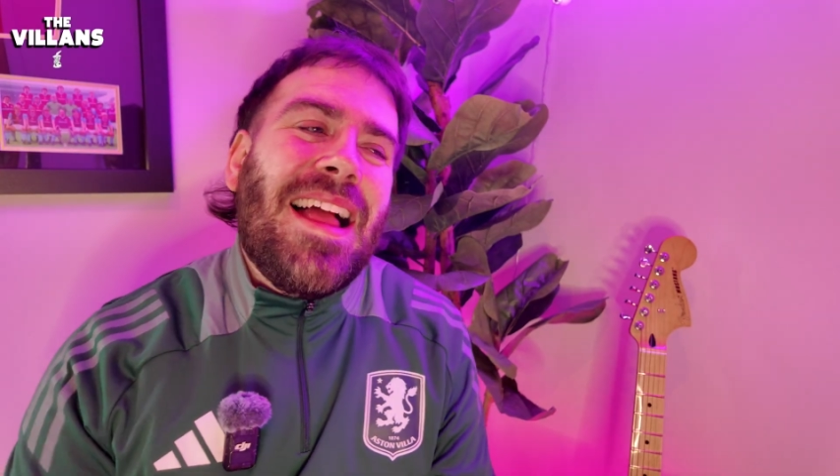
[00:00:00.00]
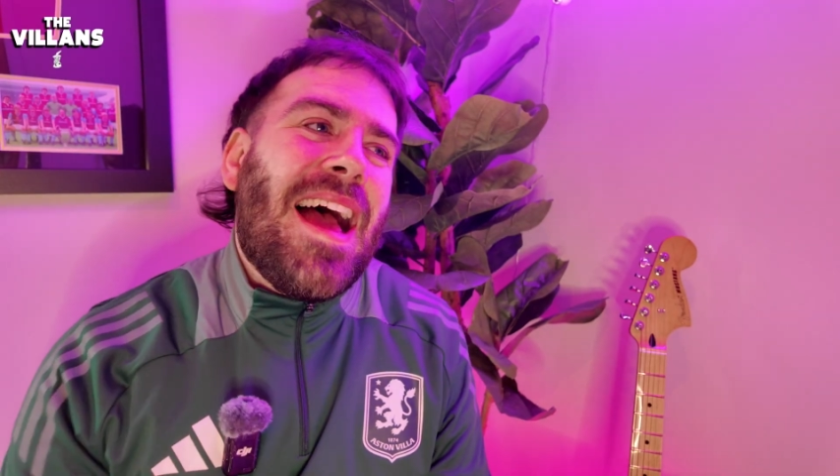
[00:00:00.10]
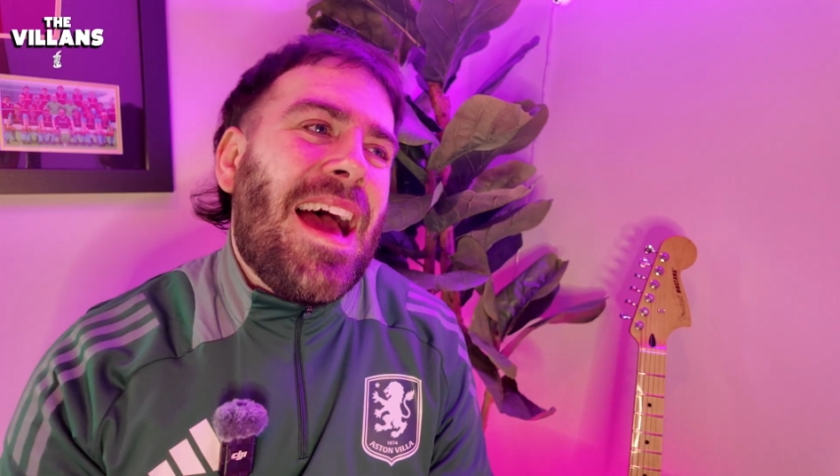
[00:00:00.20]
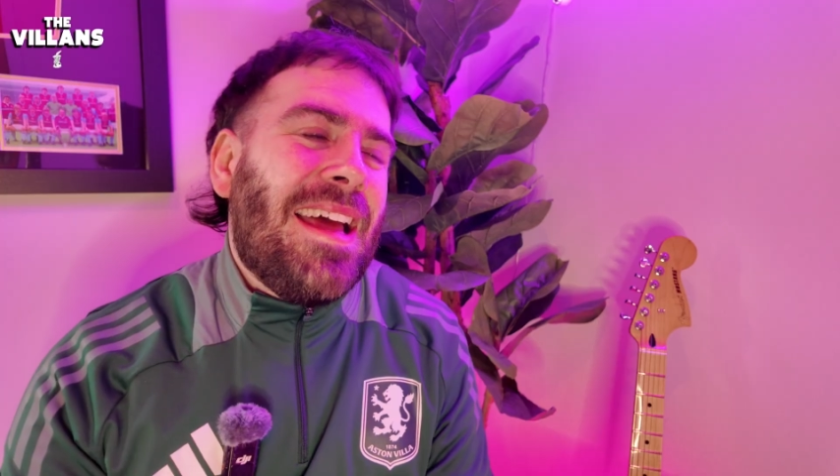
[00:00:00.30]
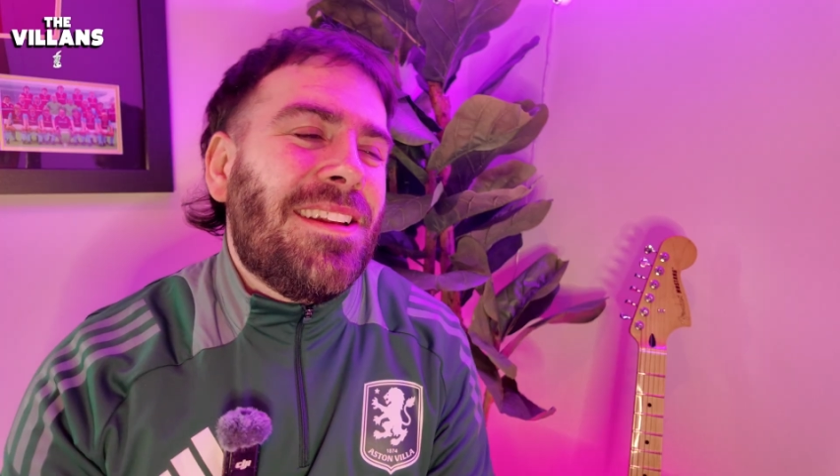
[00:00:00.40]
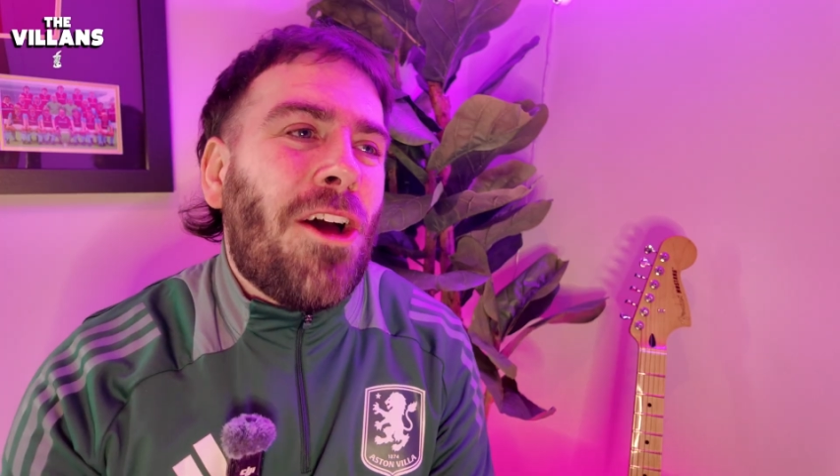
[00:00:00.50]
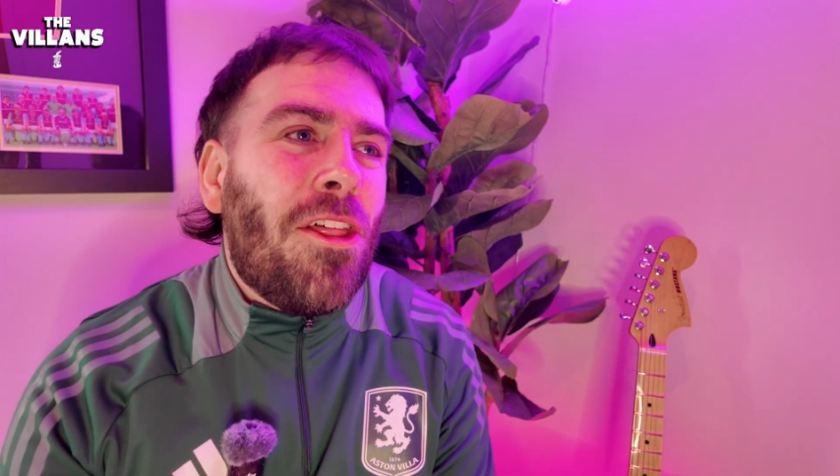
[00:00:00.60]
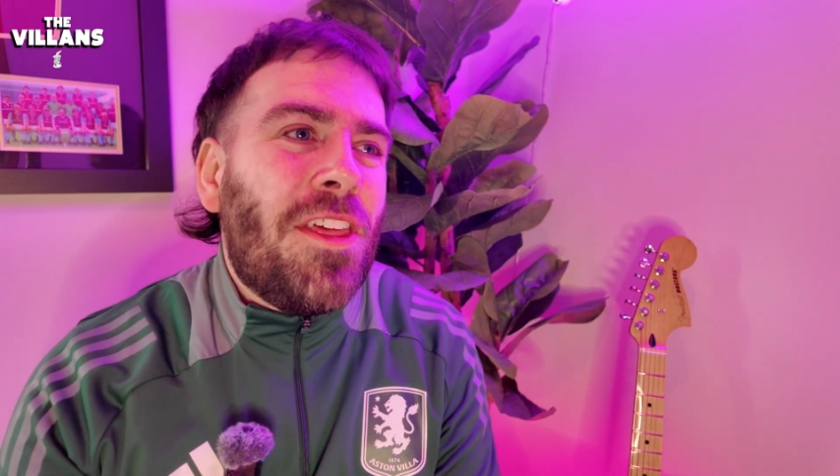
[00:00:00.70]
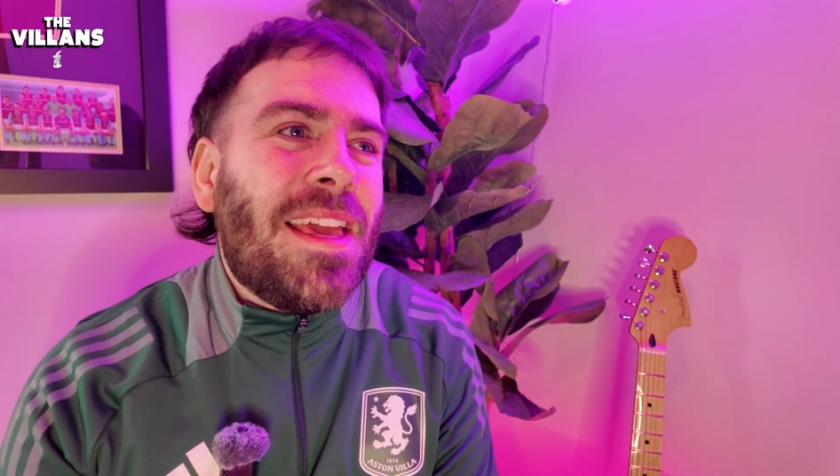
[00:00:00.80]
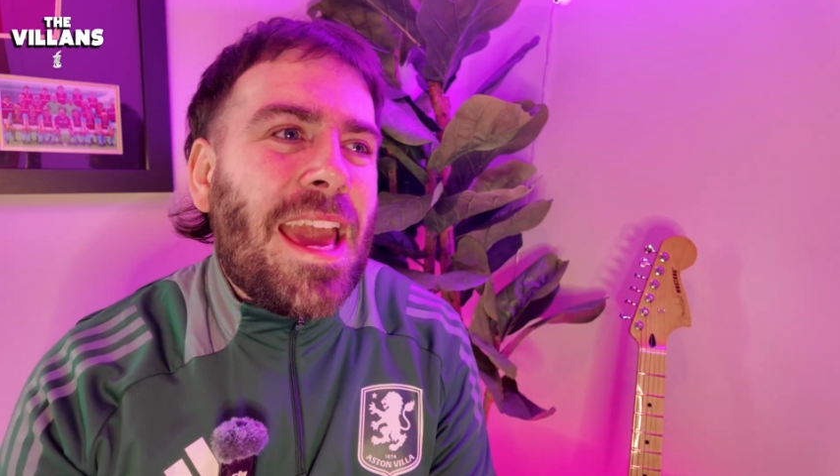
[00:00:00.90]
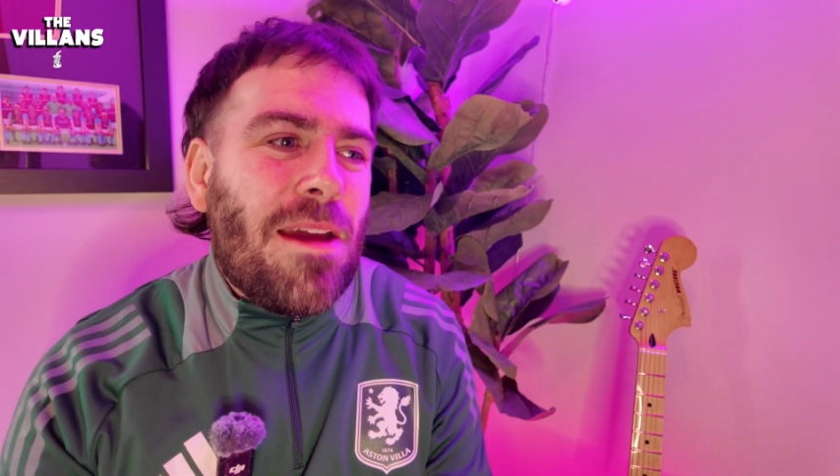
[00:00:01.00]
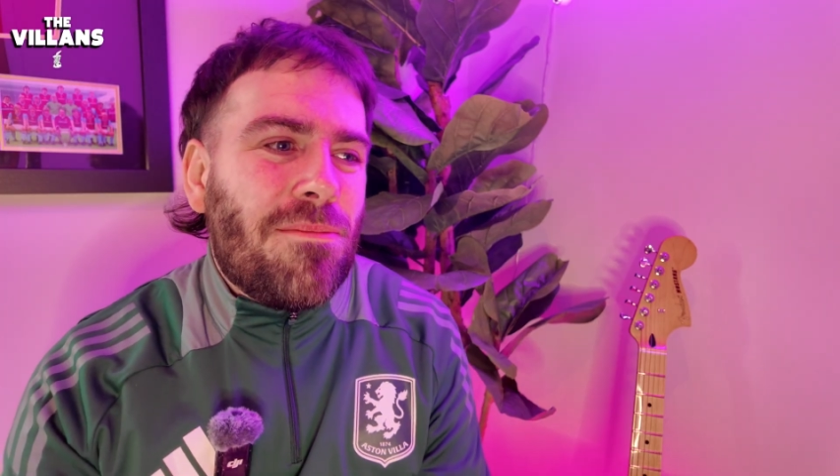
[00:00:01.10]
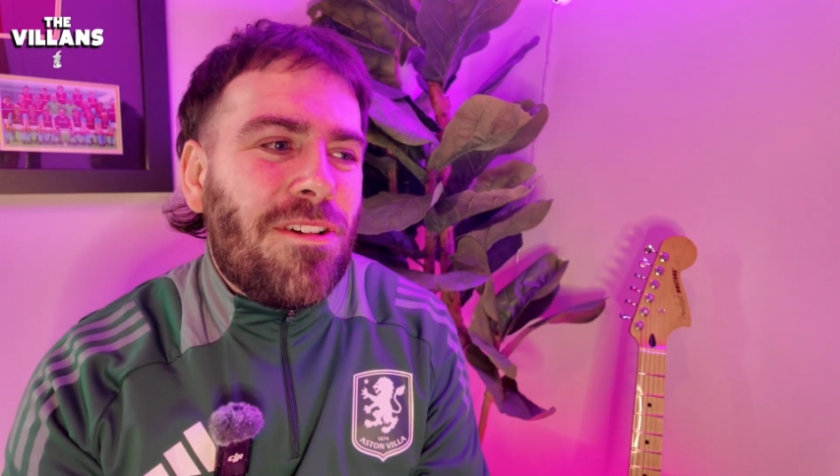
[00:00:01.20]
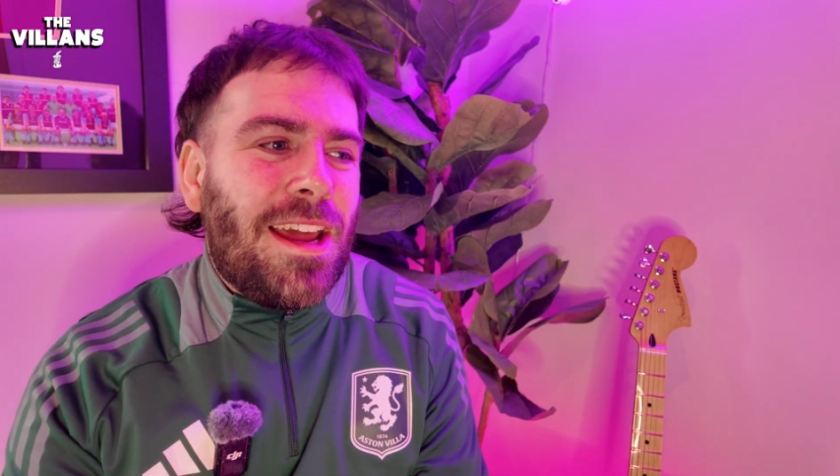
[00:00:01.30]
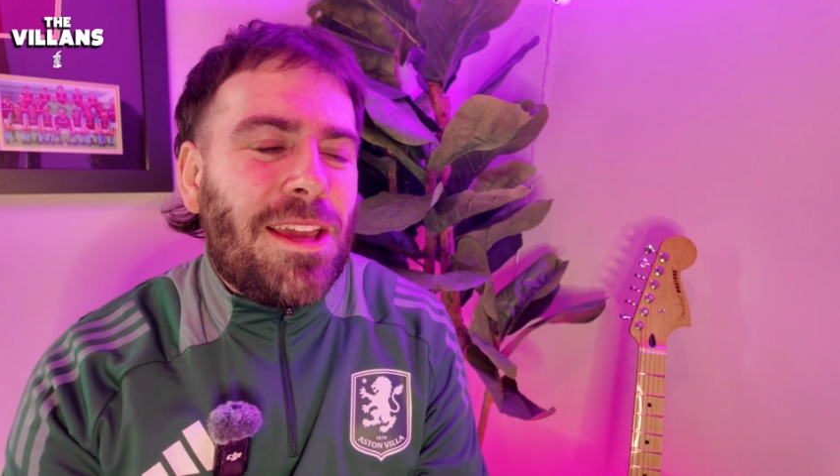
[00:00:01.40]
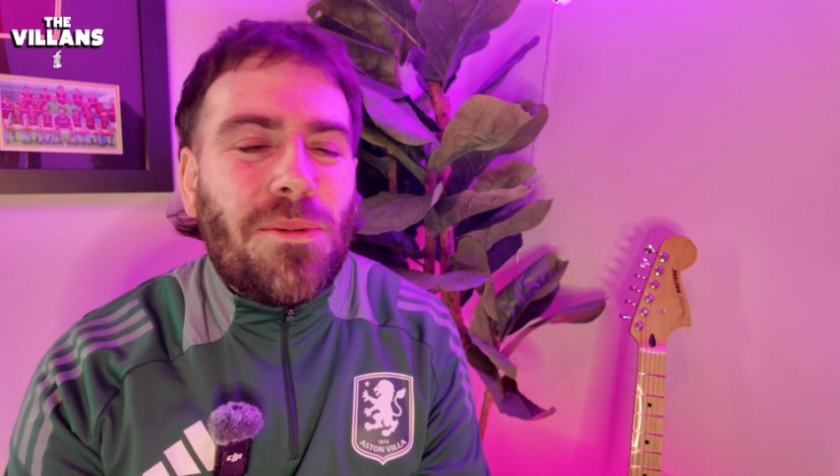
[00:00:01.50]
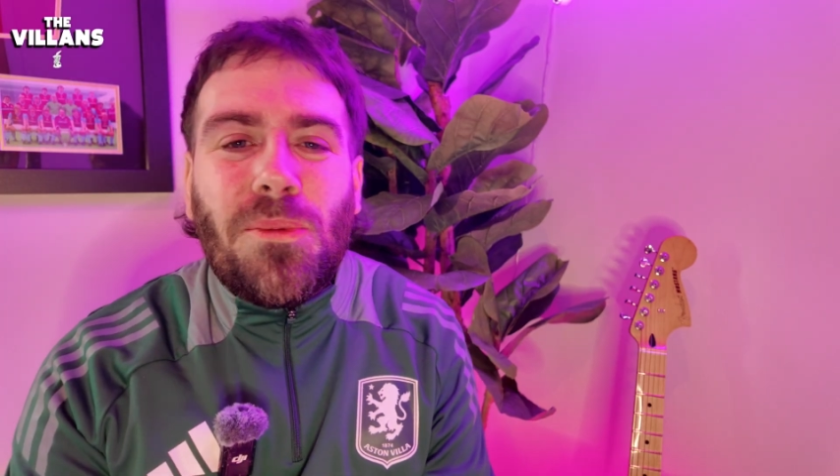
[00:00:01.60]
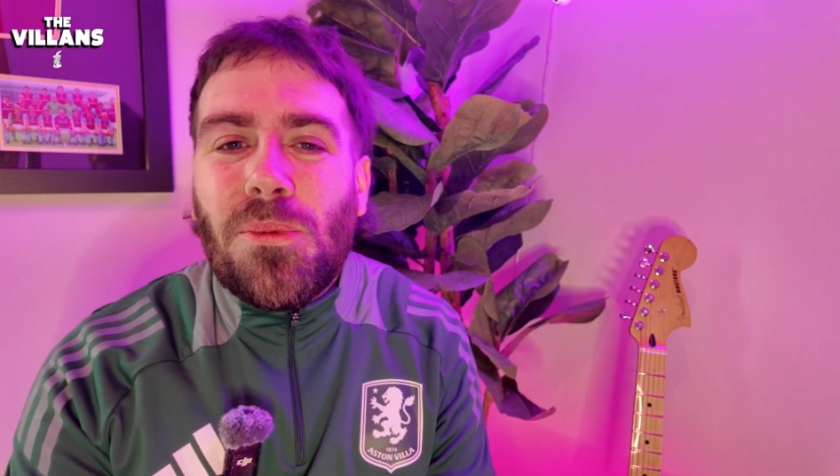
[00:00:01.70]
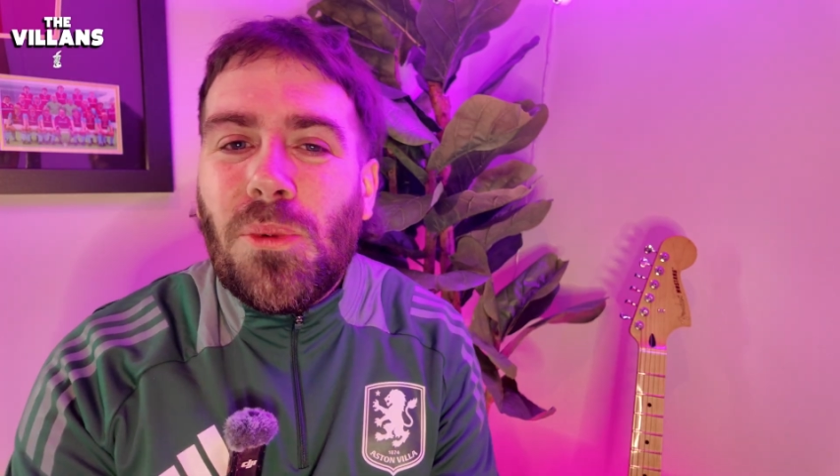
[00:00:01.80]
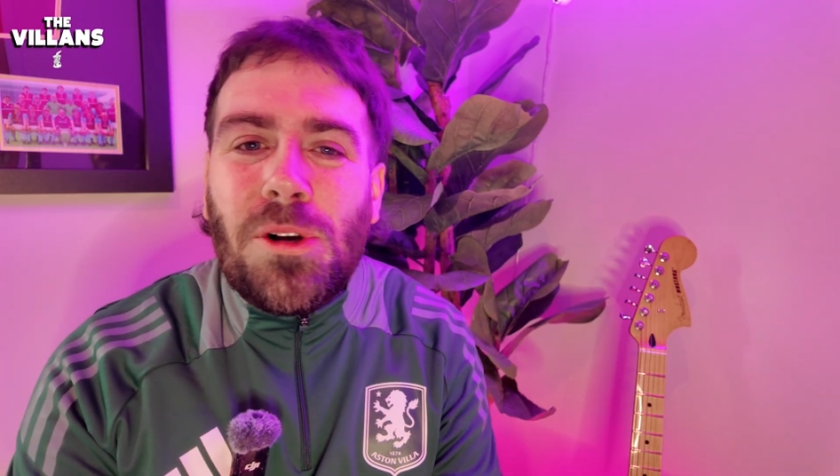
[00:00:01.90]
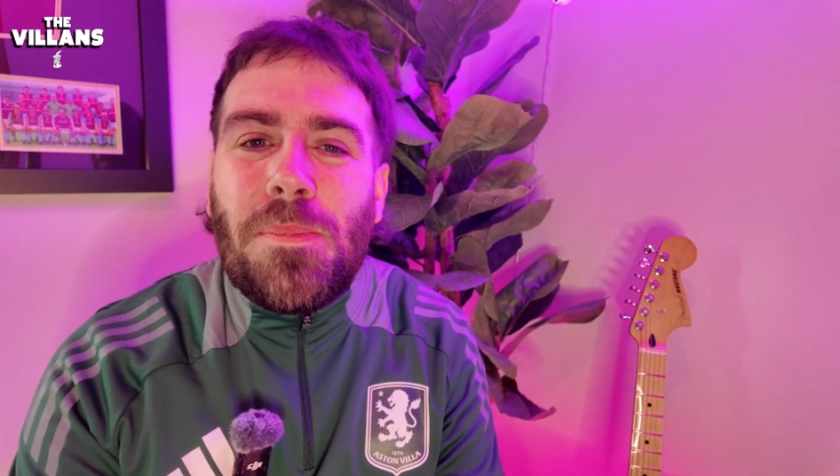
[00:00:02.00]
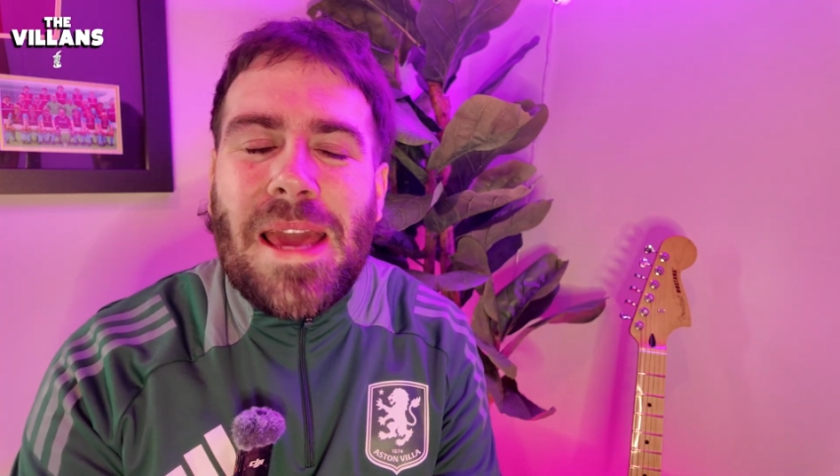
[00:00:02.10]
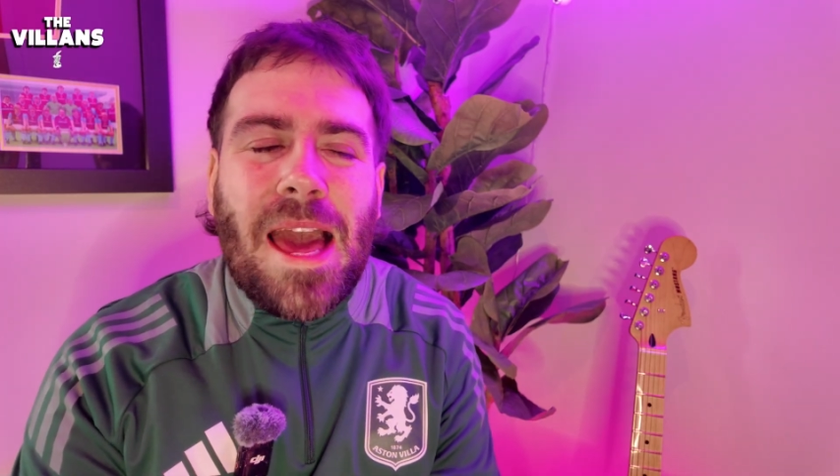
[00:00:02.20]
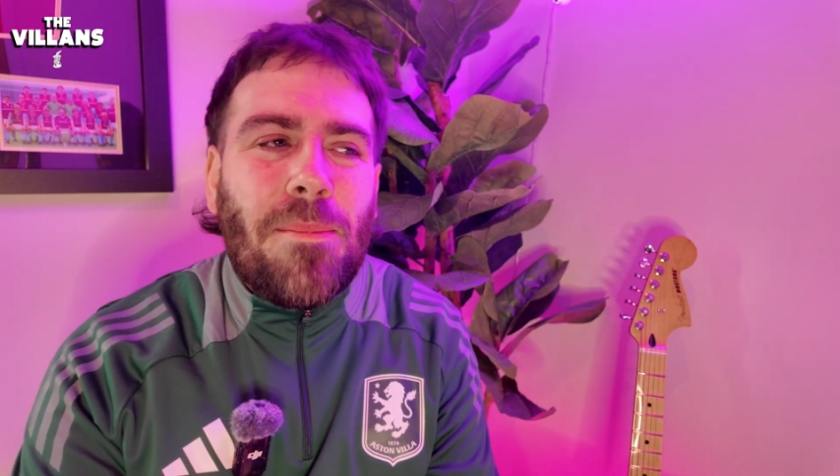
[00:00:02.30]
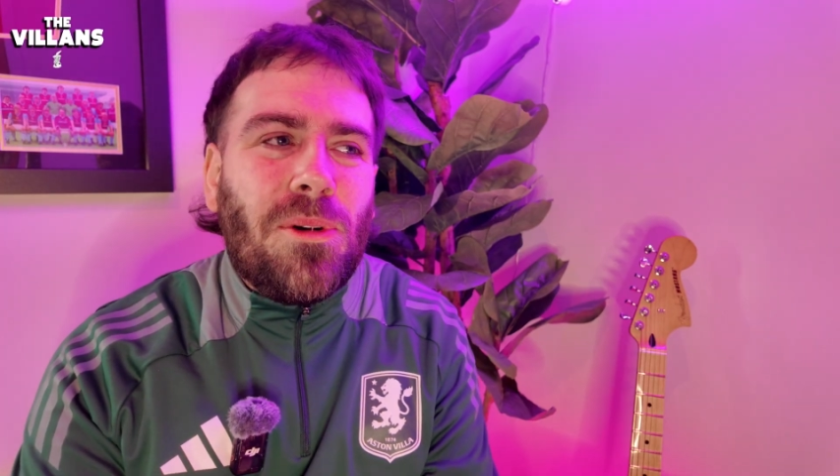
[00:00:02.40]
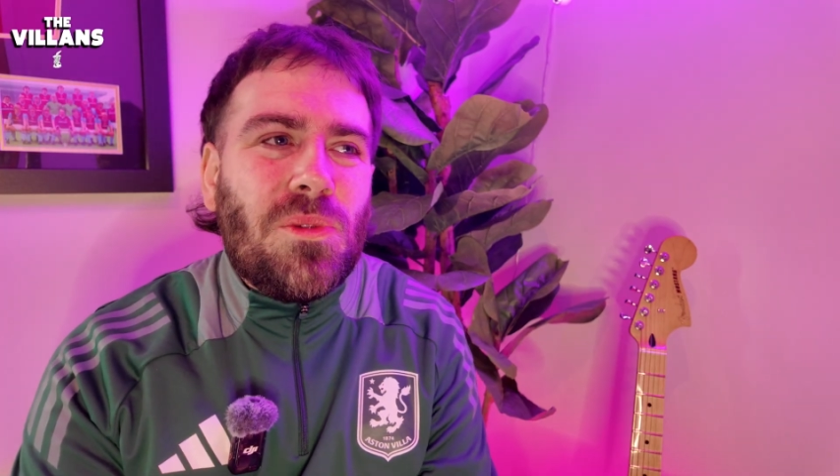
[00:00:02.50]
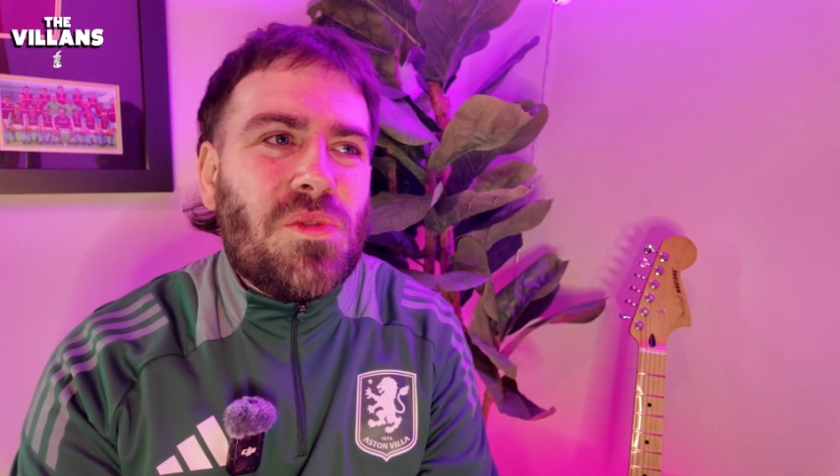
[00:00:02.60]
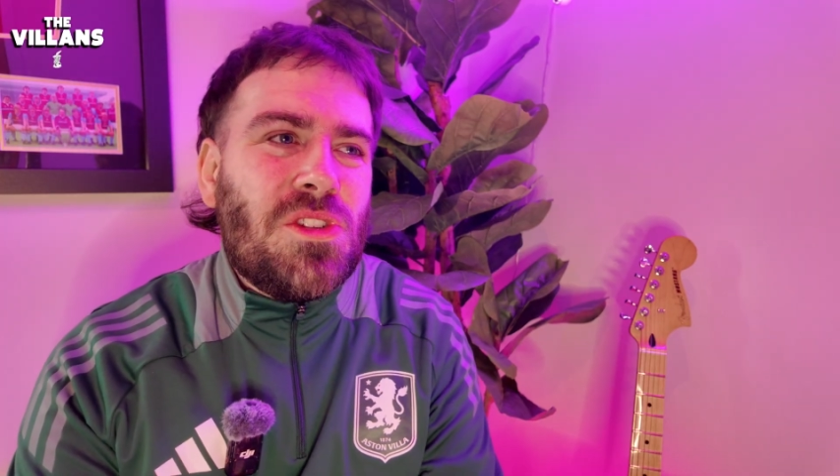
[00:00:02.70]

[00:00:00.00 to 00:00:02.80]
And I think Emery would be able